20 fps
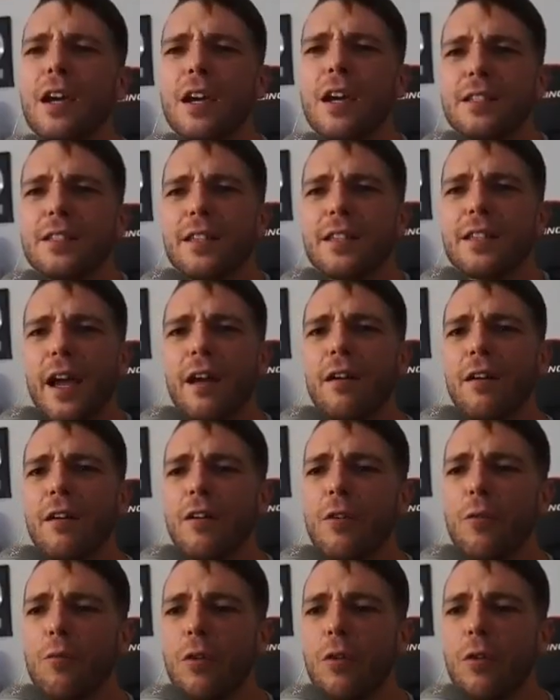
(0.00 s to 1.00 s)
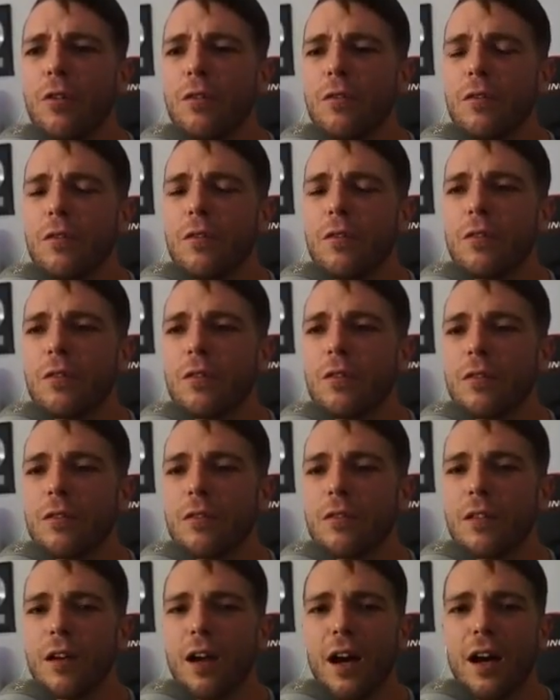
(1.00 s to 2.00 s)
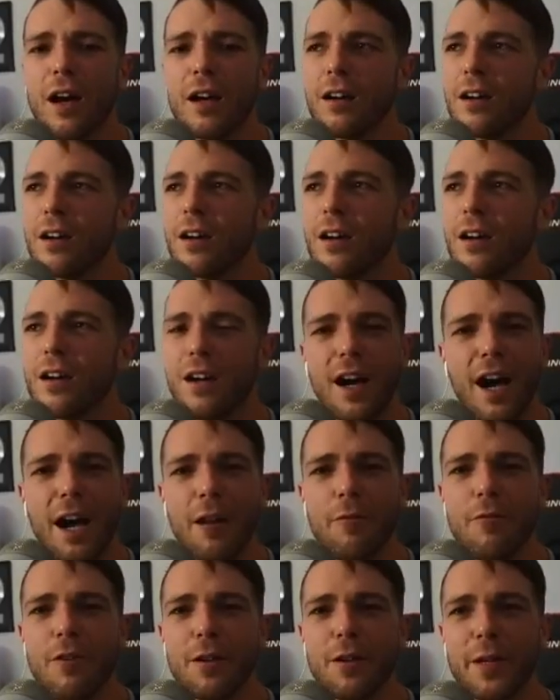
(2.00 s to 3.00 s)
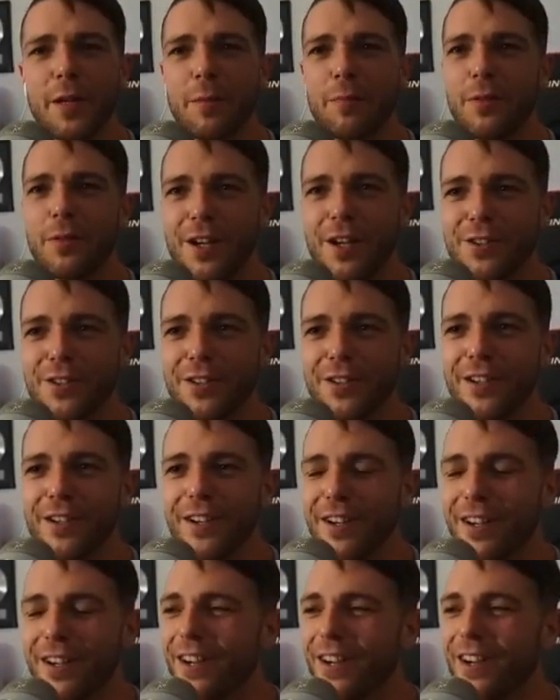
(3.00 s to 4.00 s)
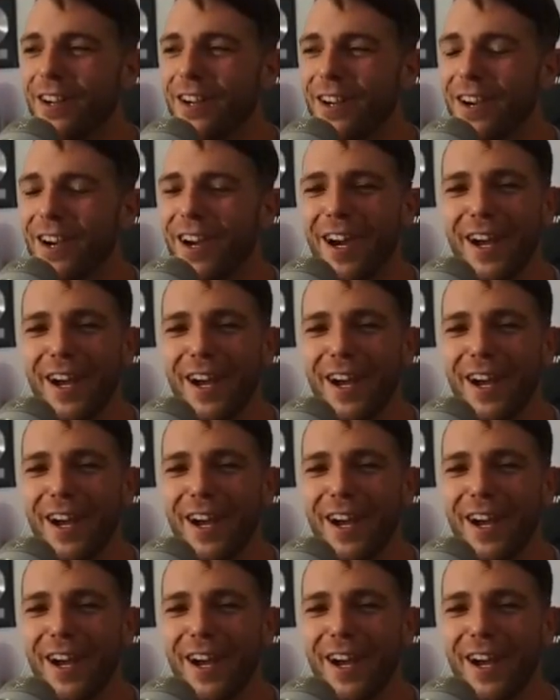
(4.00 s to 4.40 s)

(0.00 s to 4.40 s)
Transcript: like, well, I want to be pleasure. And I'm